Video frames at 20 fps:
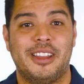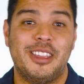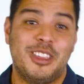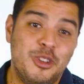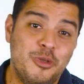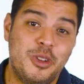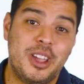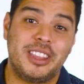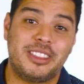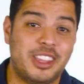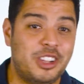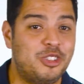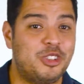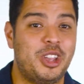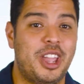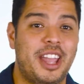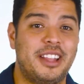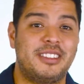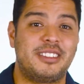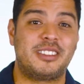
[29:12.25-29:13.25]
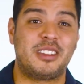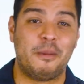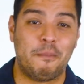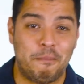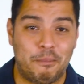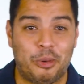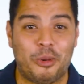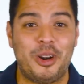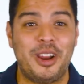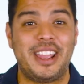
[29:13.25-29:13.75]
You get the chance to
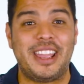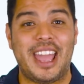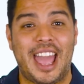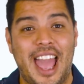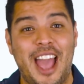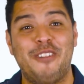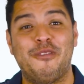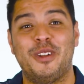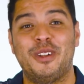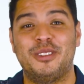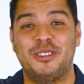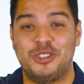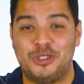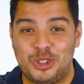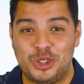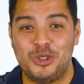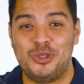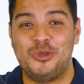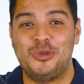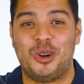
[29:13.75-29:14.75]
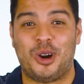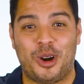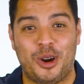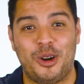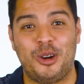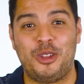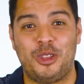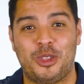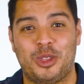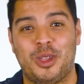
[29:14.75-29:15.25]
bring heaven to
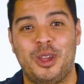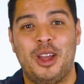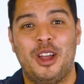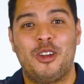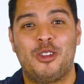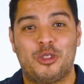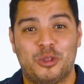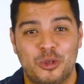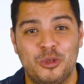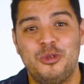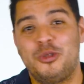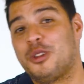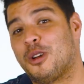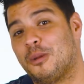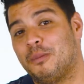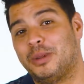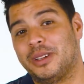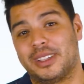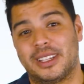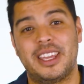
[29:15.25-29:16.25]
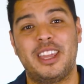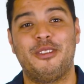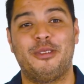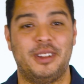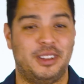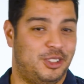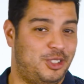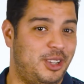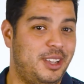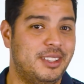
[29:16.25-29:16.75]
earth through your
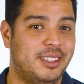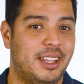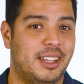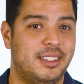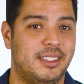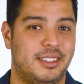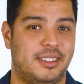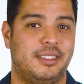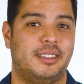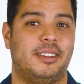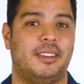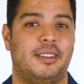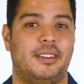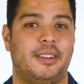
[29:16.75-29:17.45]
belief in Jesus.